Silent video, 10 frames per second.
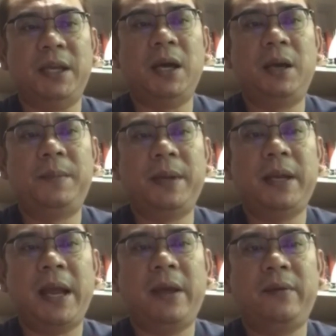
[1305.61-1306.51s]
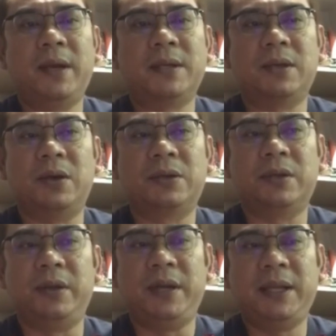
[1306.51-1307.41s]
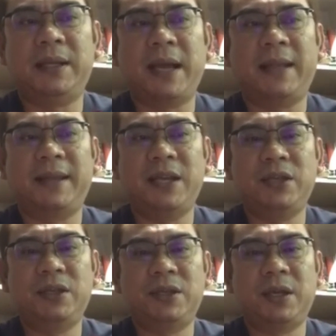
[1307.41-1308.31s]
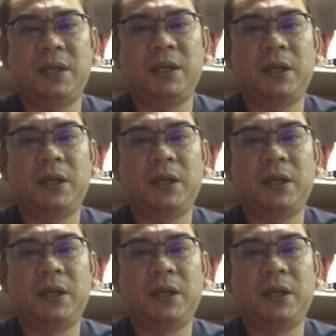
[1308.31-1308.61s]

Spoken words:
urban areas also need attention